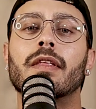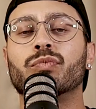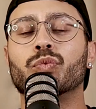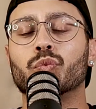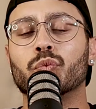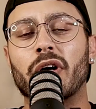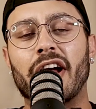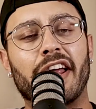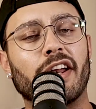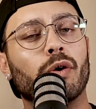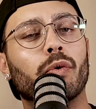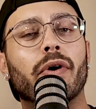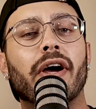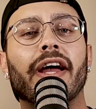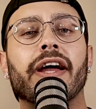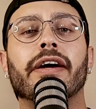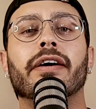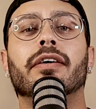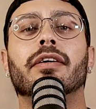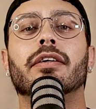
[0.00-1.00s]
ran
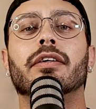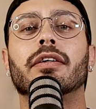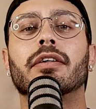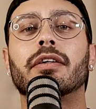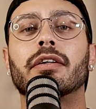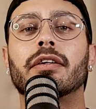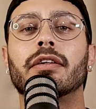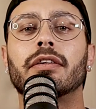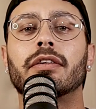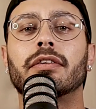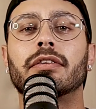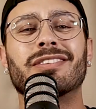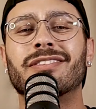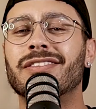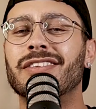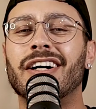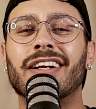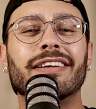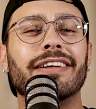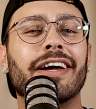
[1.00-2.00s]
away.
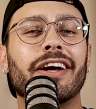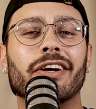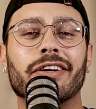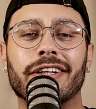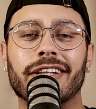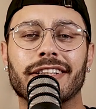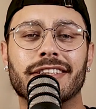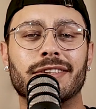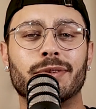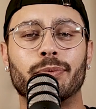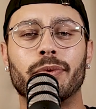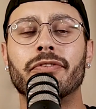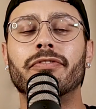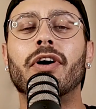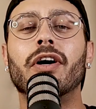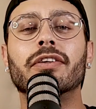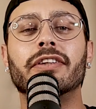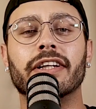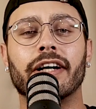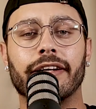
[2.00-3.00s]
Hilarious. We've
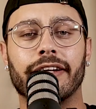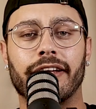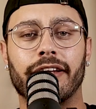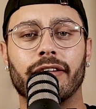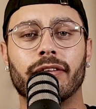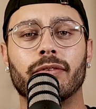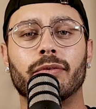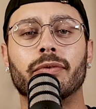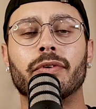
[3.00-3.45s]
all done it.